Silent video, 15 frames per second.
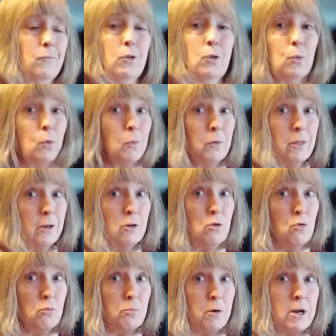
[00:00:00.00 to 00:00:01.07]
do it with a
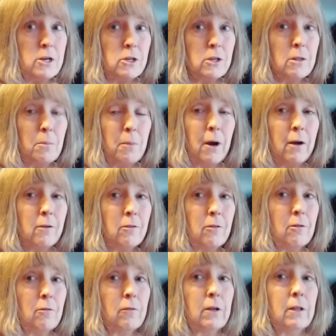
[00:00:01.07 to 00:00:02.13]
toothbrush in the parts
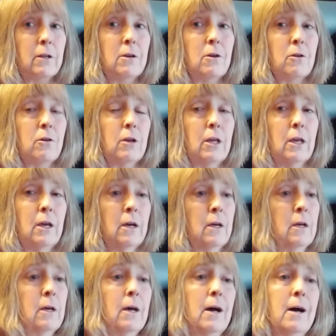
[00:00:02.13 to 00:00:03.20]
that are really dirty.
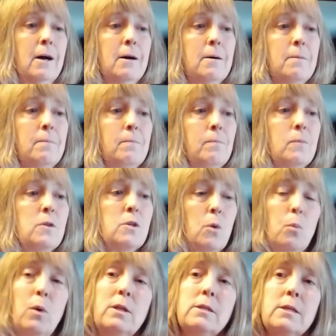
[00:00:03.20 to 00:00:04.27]
So
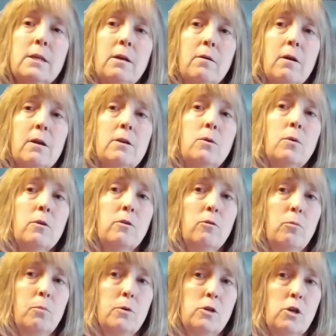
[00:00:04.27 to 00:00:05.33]
once a year, I do a
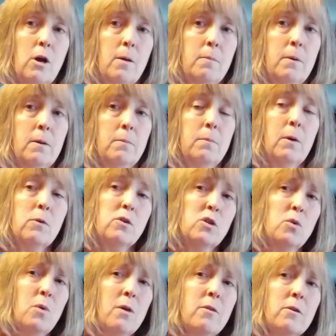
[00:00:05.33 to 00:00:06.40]
super job. About
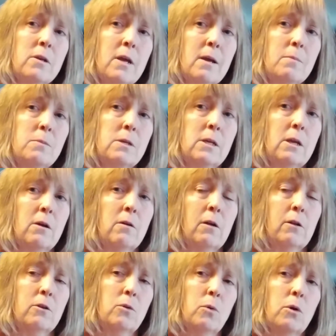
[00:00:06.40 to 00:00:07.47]
two other times a year,
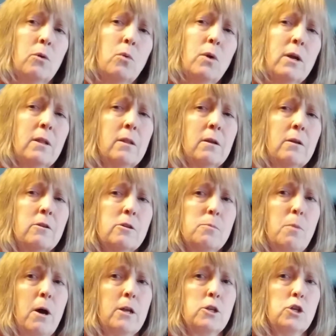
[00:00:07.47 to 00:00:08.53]
I'll do a quick little
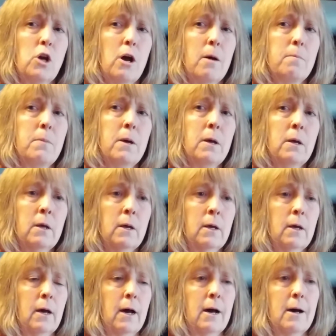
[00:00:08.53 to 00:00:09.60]
spot job,
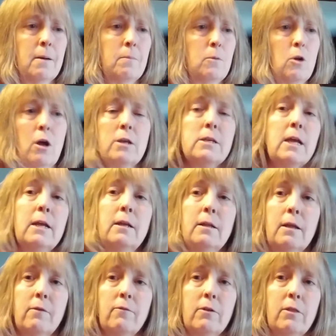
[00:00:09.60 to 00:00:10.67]
not
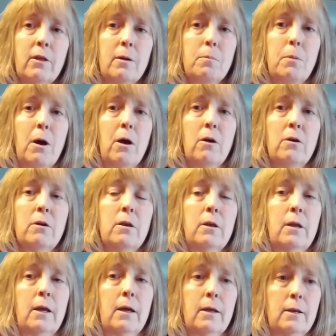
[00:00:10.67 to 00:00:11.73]
taking everything apart
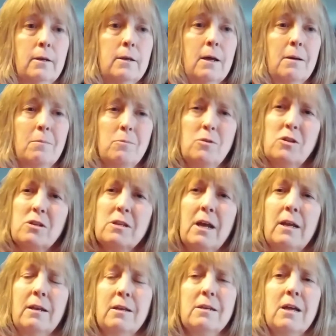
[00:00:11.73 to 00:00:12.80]
and just
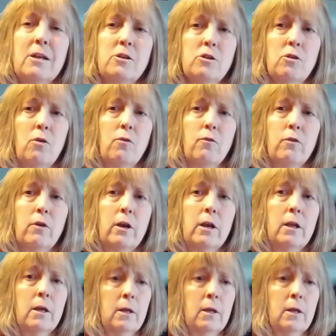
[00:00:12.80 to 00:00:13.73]
kind of touching over it.